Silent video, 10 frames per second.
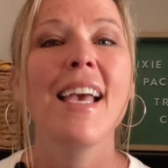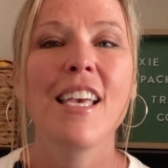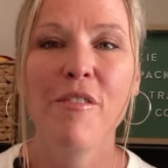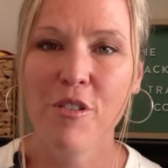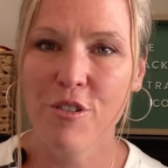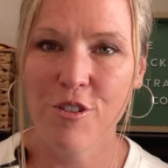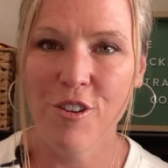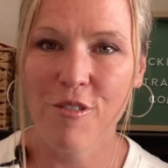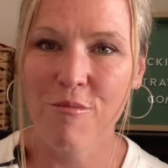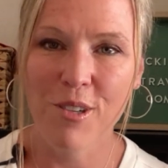If you're
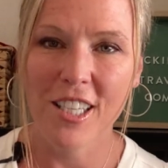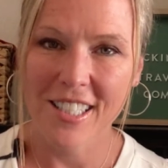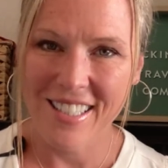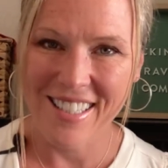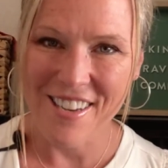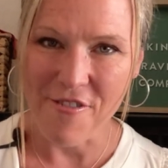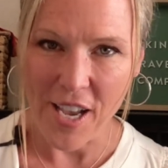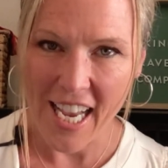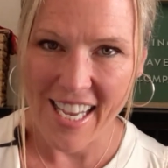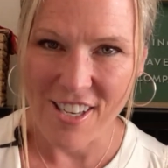a real Disney
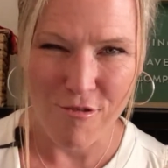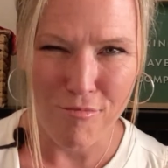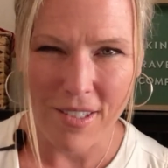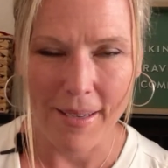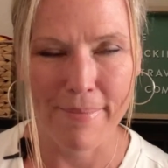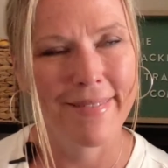fan,